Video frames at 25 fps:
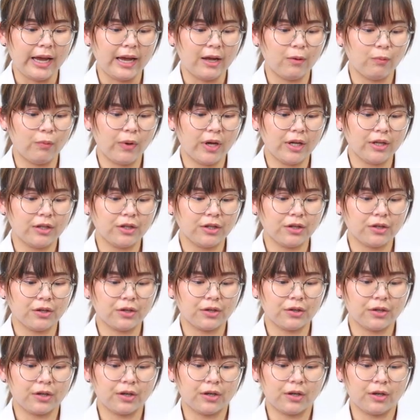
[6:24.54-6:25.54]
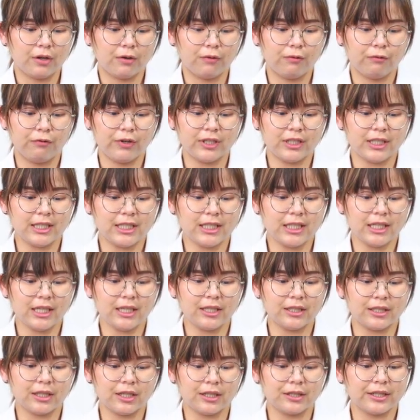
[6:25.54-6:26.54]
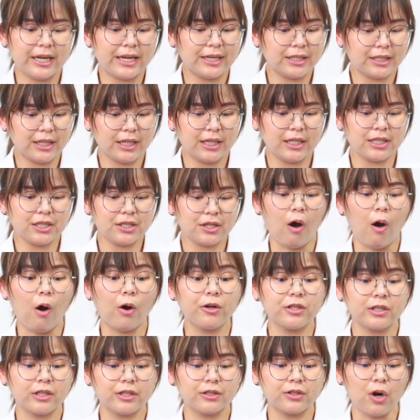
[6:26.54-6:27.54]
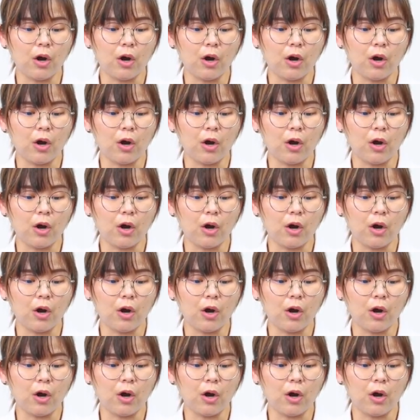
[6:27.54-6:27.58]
And when you're visiting the dentist or the